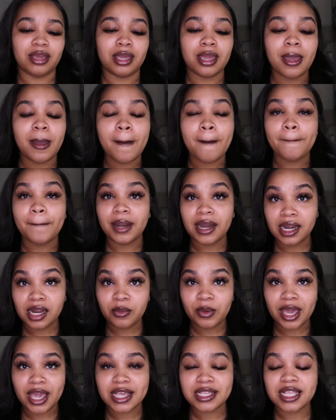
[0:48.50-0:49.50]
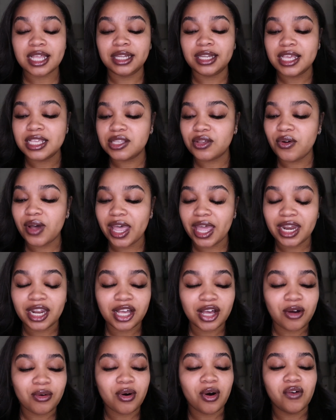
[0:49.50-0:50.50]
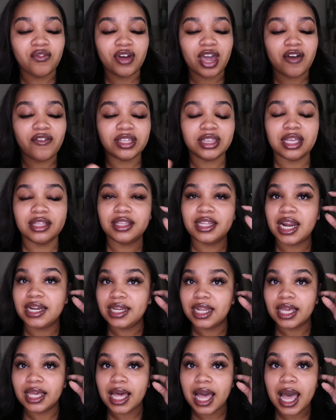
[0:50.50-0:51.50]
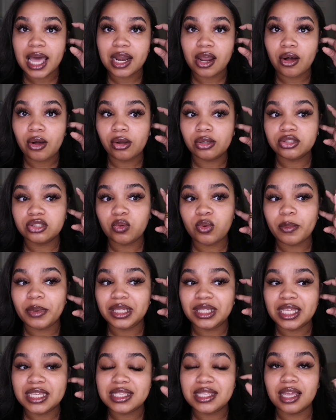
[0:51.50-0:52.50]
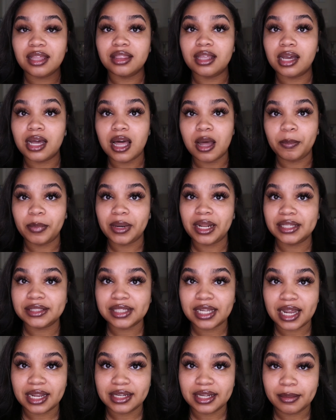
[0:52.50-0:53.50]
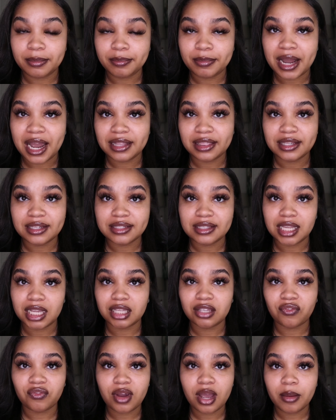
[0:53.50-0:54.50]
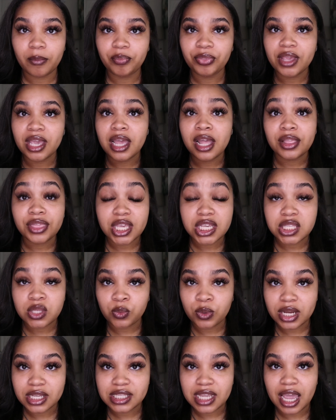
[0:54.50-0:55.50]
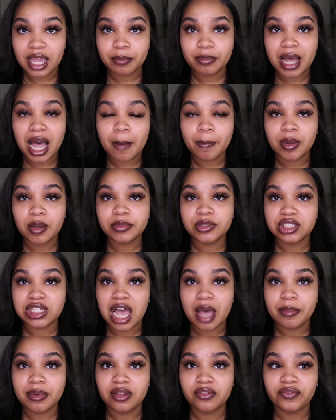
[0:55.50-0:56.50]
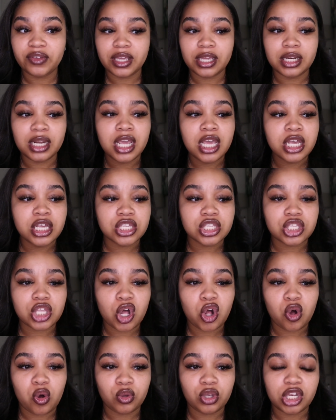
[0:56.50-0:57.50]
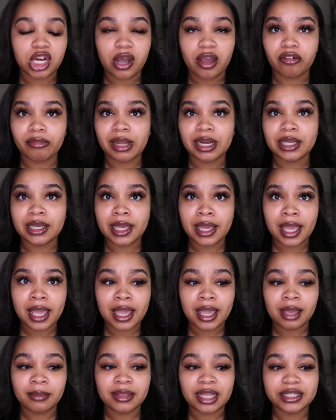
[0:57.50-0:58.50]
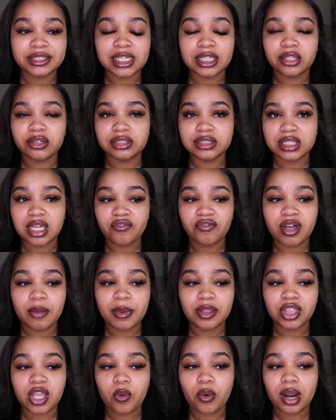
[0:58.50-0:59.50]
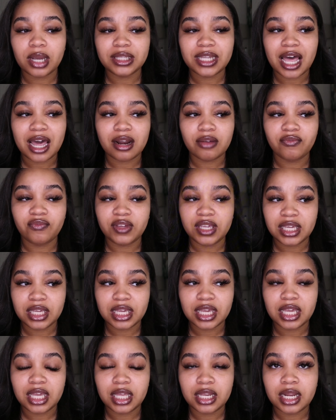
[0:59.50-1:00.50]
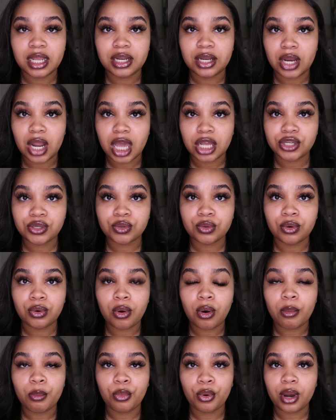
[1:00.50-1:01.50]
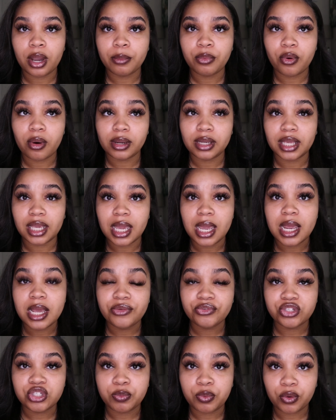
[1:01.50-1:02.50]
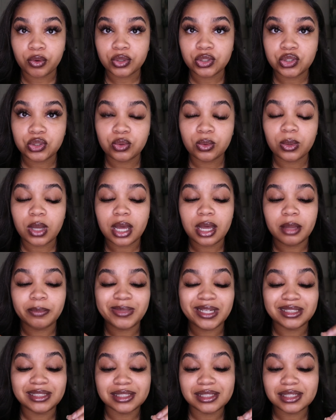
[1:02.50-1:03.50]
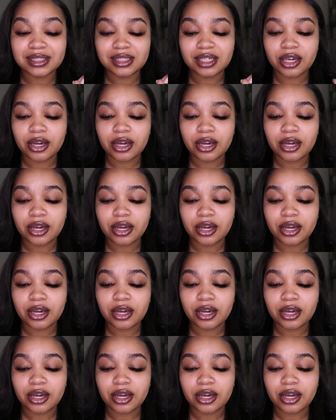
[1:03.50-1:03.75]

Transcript: green but anyways let's go ahead and go over everything that i did got i also will be listing the companies that i did buy these things from this was a pop-up shop event so you know everybody came they set their stuff up and there were a lot of vegan natural or more importantly spiritual uh, businesses